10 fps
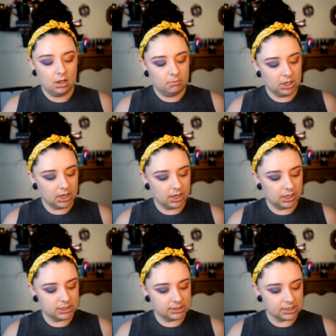
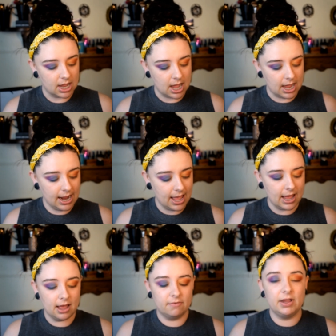because I
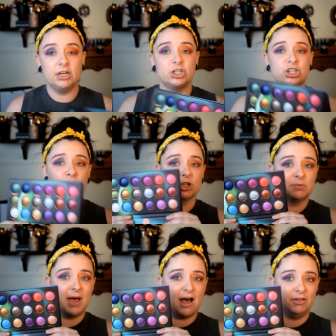have a shimmers
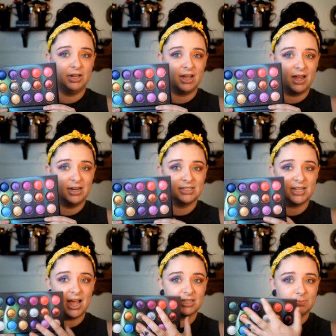palette, guys,
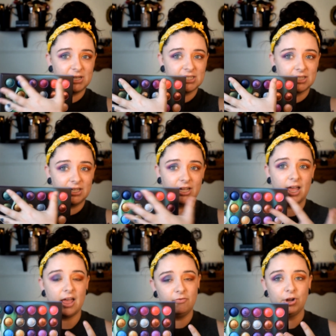that has basically
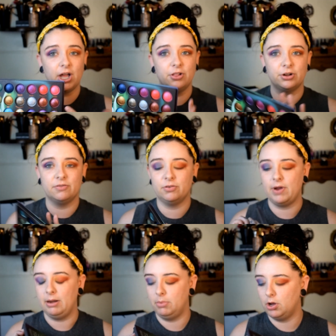every color of the
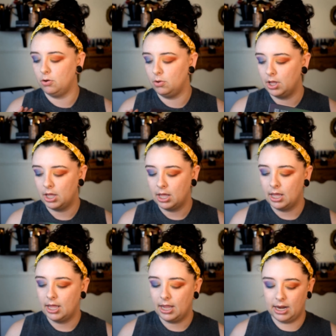rainbow.
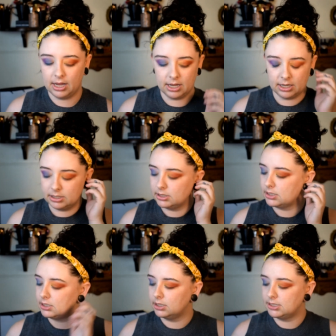And
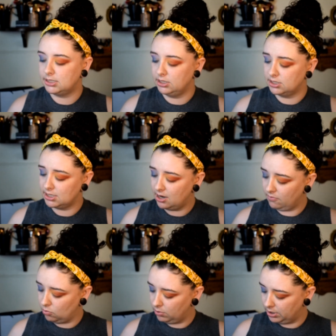let's see, does it have
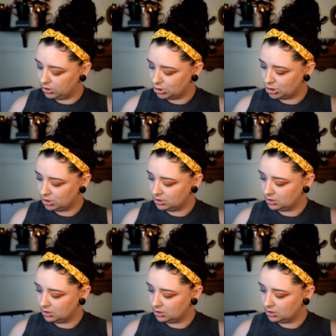orange?